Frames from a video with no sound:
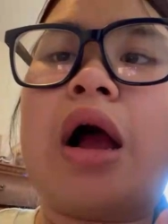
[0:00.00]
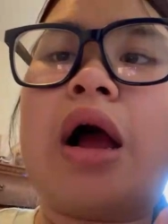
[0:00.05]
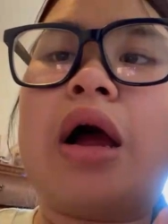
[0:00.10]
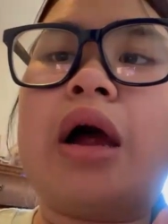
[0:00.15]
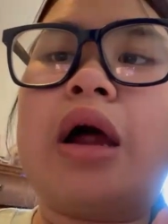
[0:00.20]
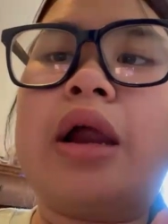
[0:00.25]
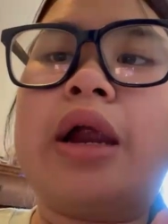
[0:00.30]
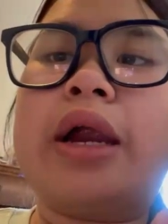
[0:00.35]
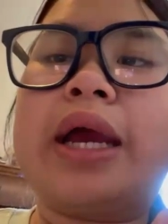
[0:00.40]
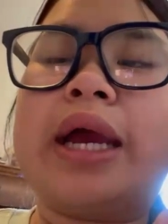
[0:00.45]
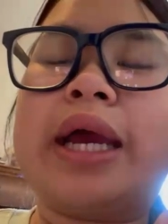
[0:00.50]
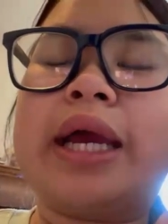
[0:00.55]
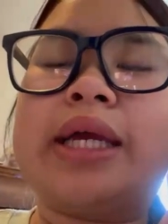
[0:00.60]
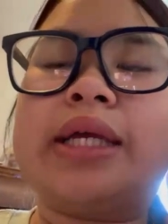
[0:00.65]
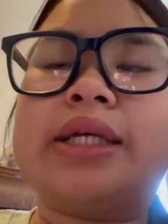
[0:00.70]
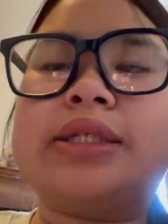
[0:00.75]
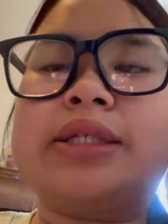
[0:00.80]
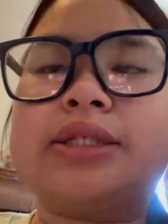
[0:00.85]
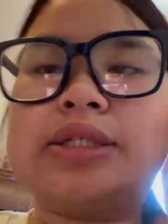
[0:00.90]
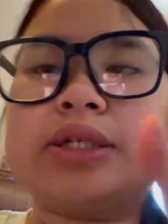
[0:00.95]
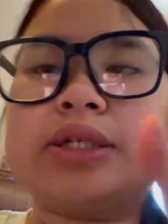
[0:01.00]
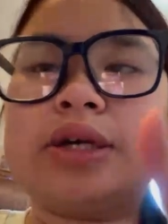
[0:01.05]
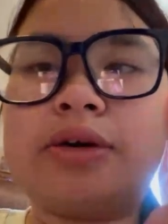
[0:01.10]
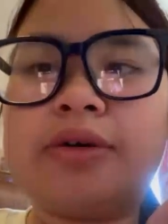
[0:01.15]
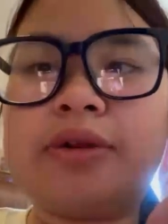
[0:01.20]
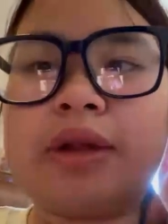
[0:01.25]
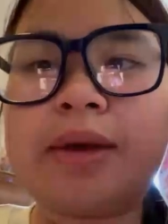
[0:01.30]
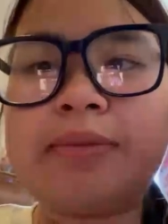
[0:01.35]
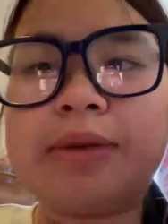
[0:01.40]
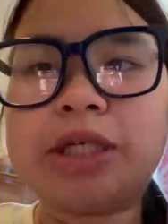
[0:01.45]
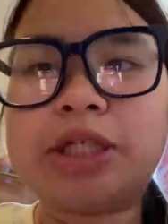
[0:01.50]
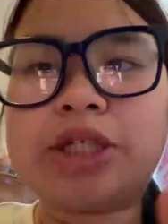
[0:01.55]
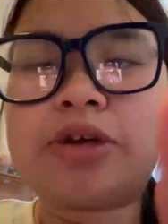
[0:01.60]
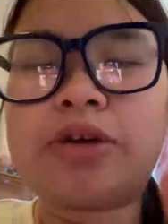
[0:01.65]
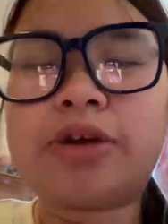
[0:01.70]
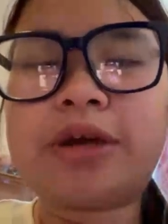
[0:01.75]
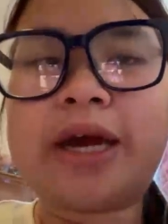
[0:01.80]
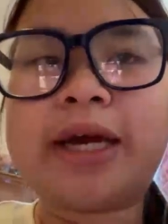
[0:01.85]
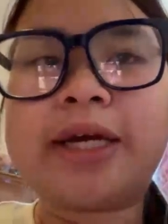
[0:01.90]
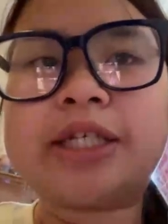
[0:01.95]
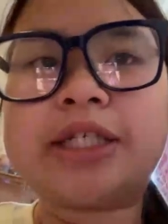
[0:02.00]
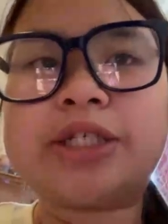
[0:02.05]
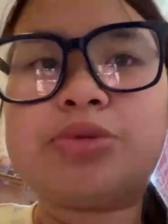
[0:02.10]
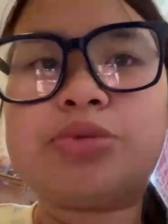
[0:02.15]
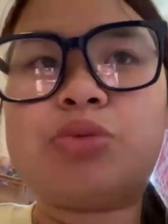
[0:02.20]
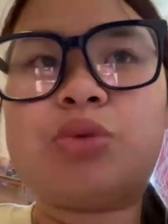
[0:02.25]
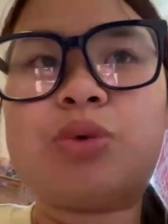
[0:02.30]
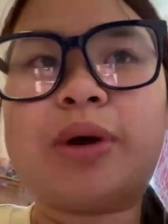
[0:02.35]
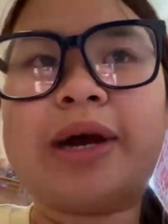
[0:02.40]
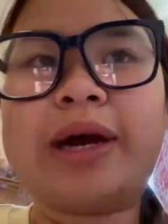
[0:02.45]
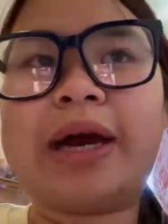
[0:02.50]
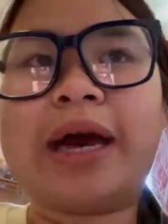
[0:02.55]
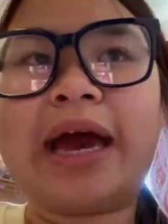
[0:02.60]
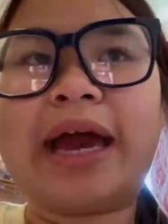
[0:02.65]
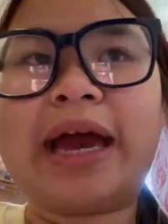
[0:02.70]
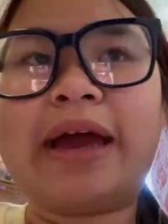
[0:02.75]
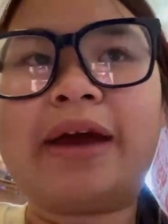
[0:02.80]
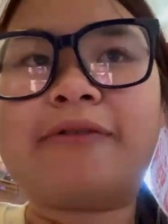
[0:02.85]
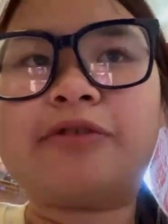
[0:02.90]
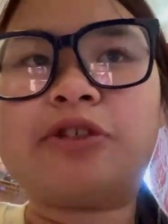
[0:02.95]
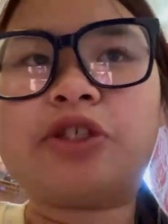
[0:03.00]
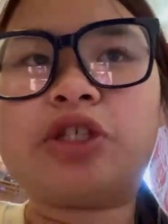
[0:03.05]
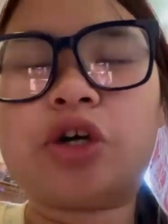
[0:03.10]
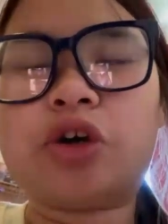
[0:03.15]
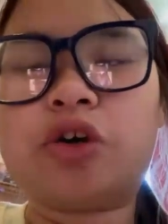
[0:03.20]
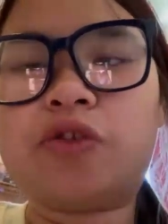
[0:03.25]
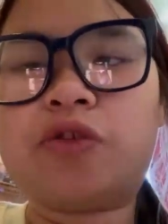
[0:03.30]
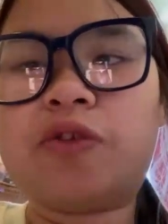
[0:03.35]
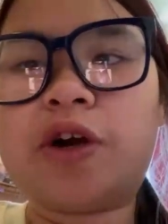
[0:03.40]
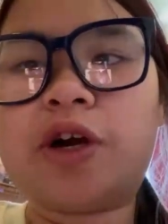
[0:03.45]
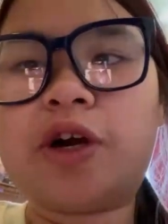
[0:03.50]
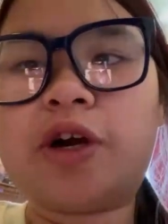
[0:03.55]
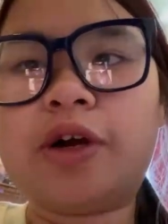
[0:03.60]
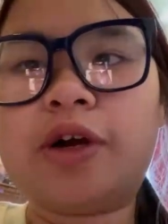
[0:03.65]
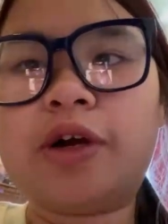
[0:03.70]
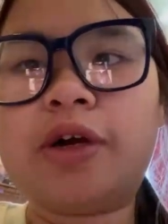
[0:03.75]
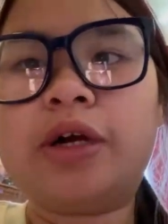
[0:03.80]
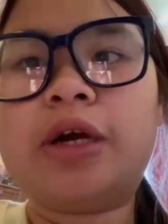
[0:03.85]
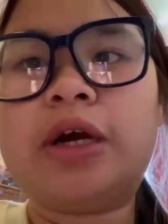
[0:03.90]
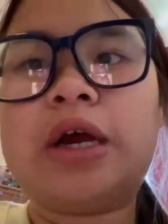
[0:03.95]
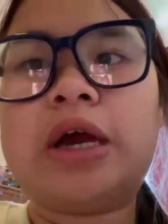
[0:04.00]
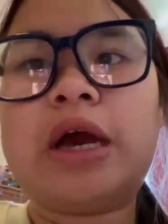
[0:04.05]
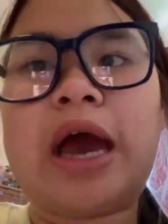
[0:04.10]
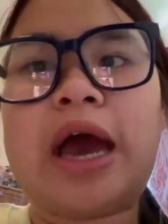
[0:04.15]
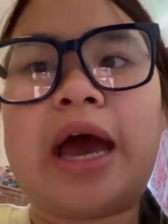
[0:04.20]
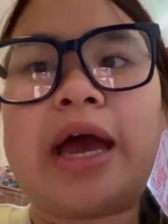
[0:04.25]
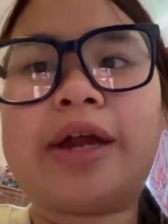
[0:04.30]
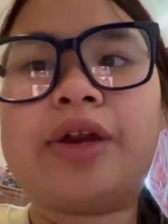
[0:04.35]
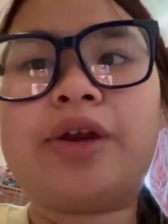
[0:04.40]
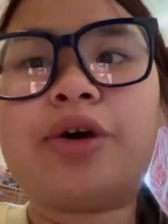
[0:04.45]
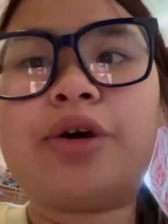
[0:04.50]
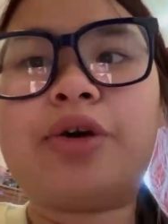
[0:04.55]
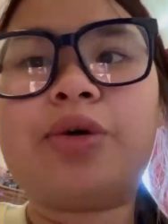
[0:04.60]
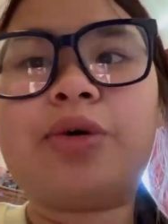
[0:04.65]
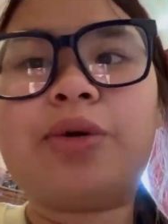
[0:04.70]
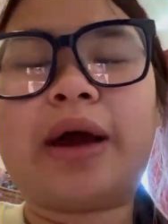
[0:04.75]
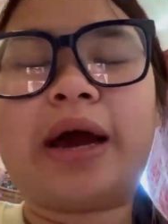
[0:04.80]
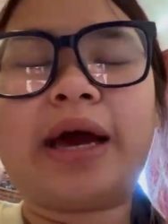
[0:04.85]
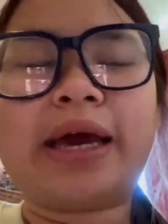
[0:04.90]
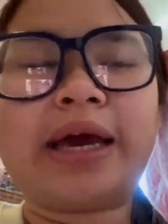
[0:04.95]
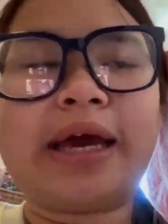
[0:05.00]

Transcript: Alright, so let me show you guys what I have so far. I know I